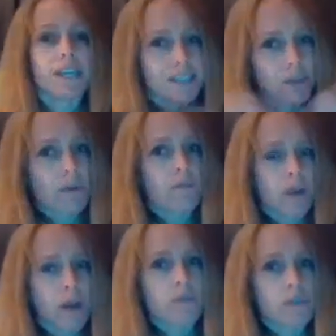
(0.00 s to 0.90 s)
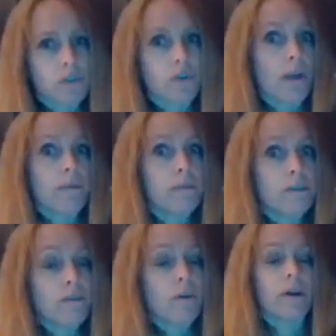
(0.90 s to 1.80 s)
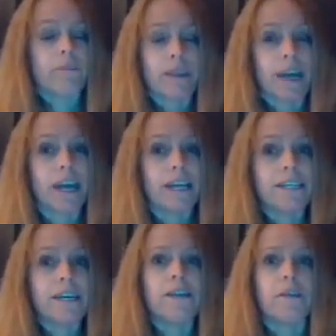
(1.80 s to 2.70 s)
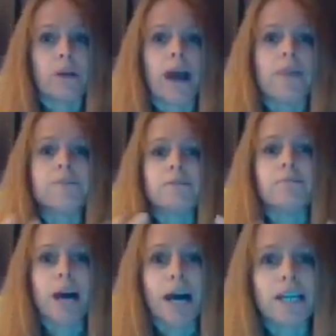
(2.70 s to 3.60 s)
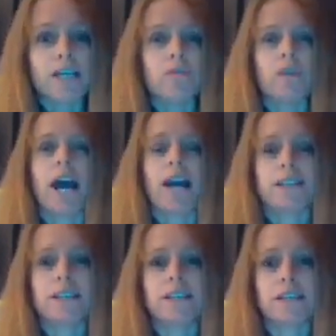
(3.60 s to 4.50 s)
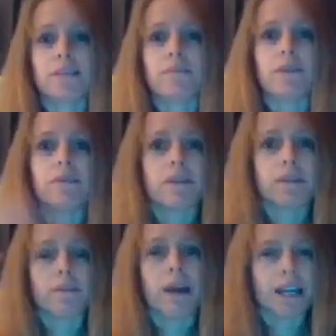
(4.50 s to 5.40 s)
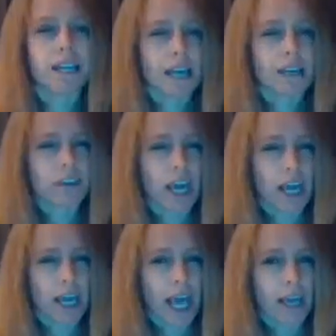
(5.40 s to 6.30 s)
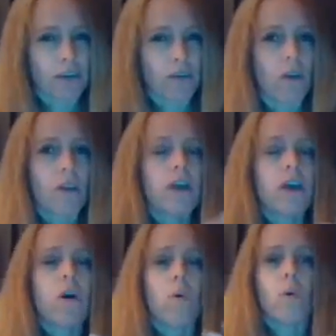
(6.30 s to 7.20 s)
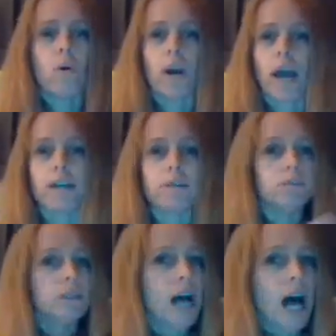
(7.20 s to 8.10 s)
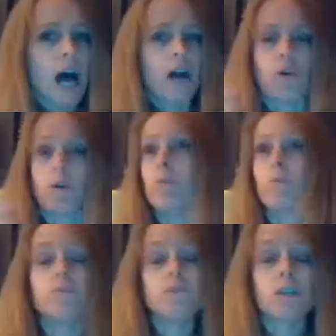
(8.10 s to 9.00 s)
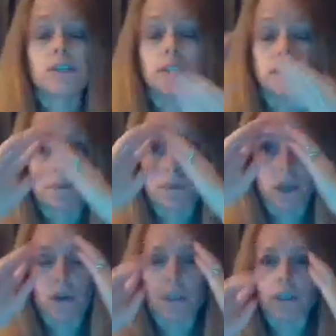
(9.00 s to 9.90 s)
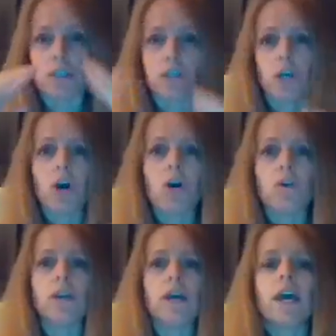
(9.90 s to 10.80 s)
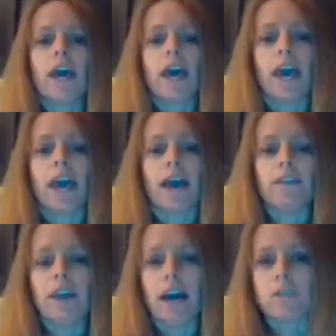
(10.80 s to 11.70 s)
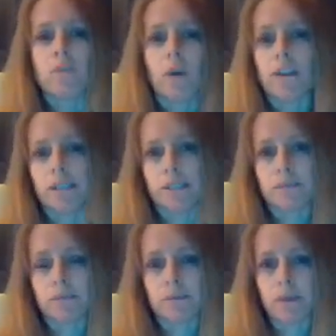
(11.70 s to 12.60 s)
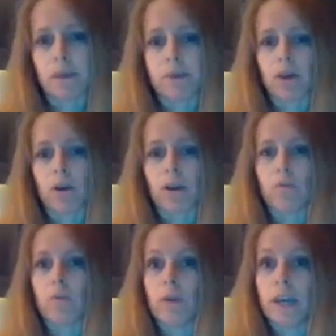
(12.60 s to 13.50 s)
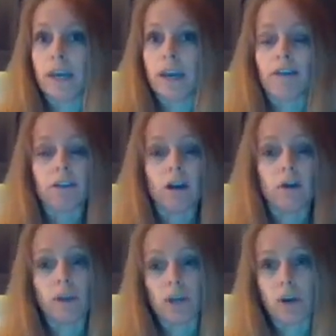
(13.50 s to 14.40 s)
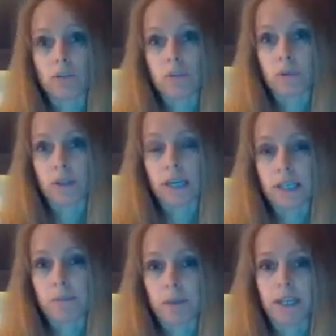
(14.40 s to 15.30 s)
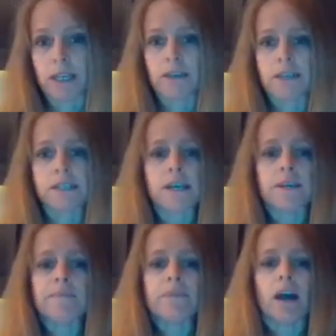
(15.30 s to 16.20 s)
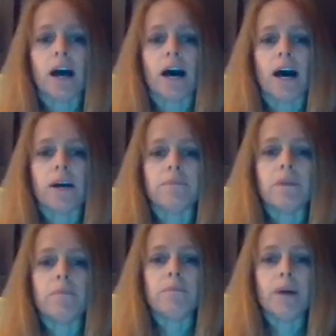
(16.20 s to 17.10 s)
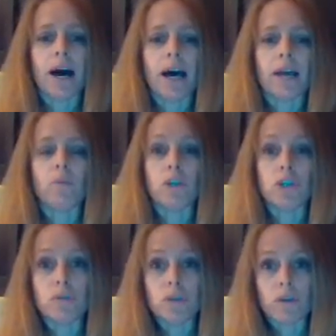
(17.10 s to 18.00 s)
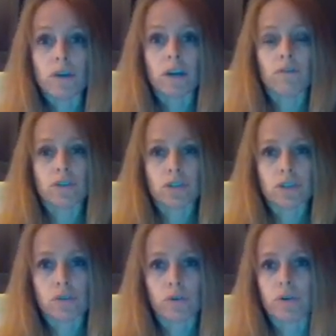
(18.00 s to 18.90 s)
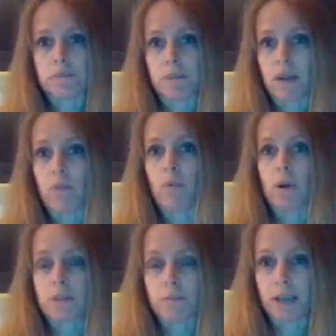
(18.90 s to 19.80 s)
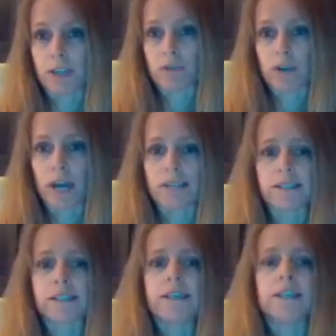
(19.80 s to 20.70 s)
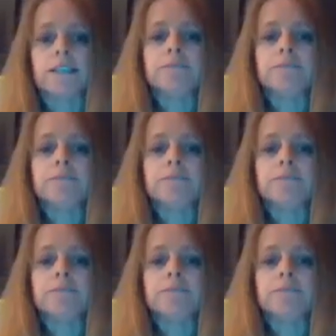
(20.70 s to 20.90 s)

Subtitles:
it's sort of what I was describing before, but that idea that perhaps the body is reacting to something that the mind kind of can't handle or had to block or just simply couldn't encode. And that's why these symptoms might be occurring. We have a long way to go to really explaining this, but we do know that conversion disorder is made worse by stress,